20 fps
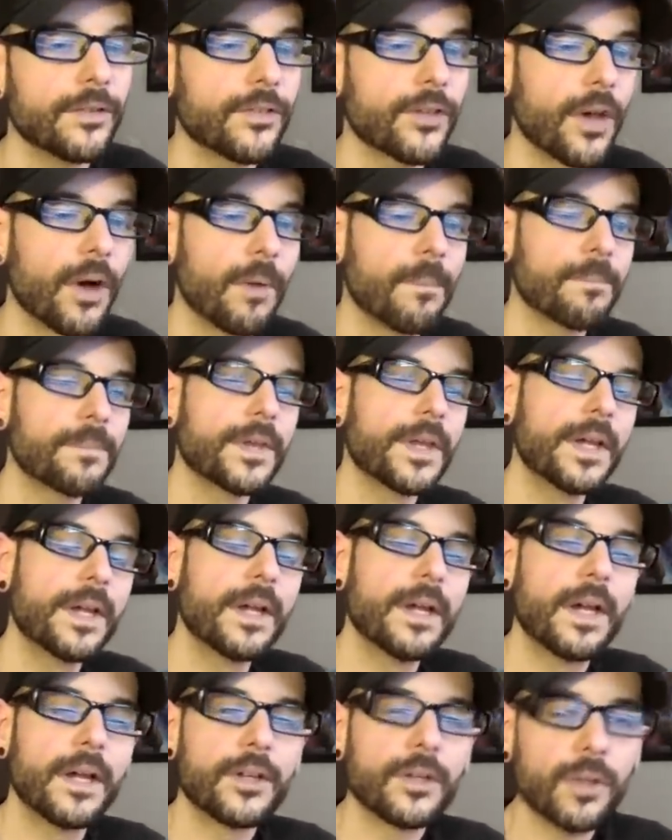So,
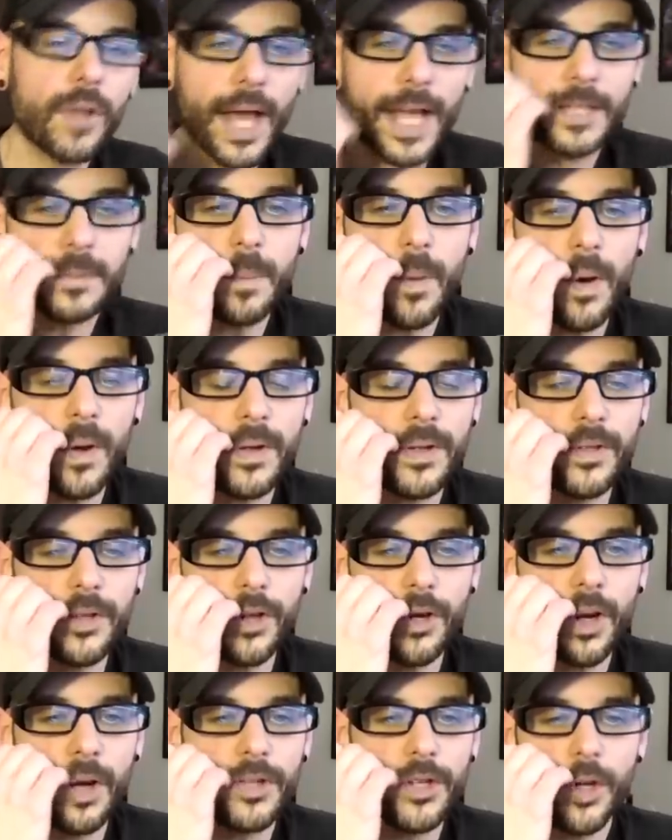your last part of
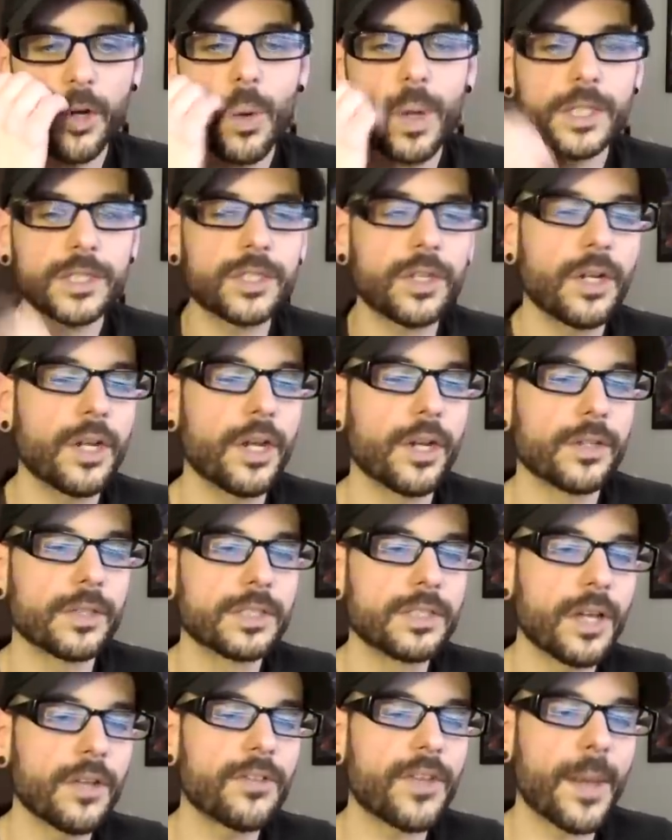your, of your question here
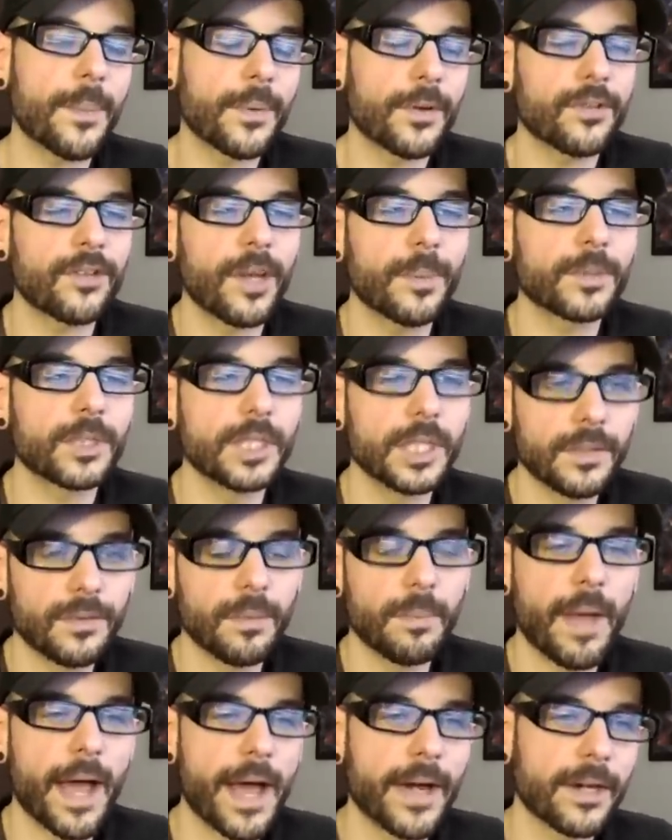does that perception
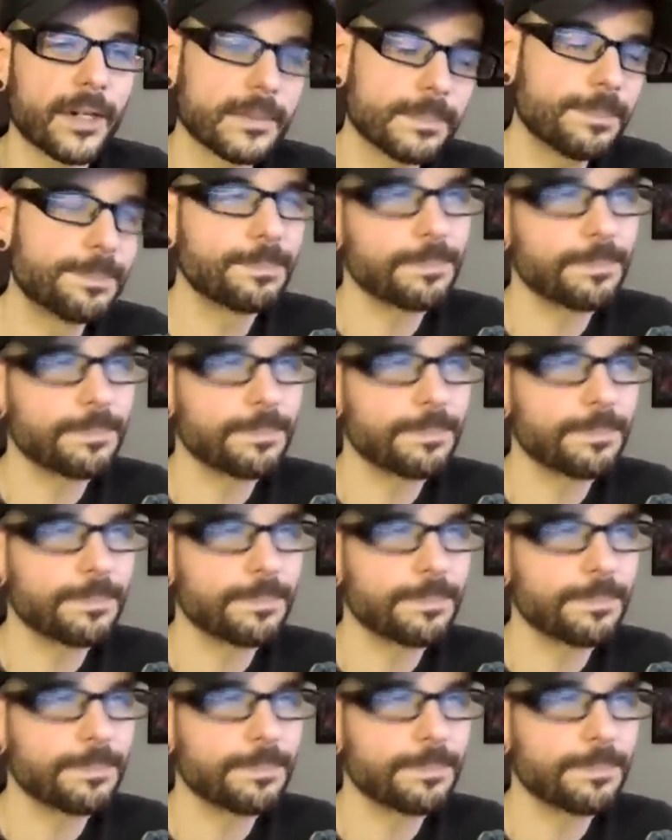even matter?